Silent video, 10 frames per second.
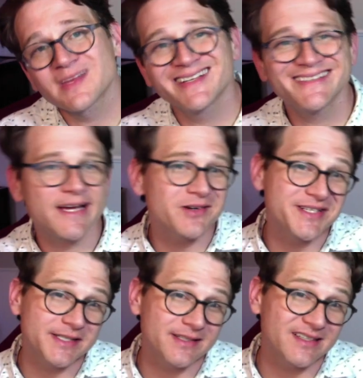Now,
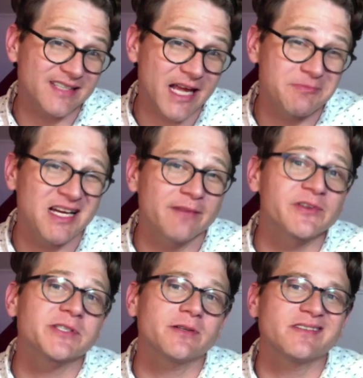it's exam time for
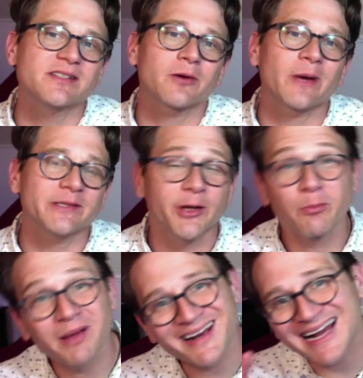students around here,
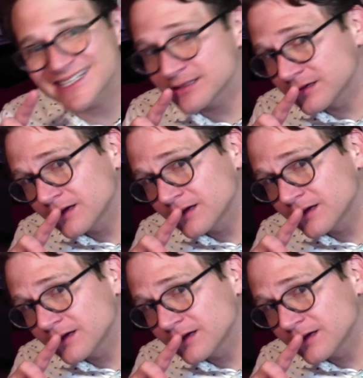but I'd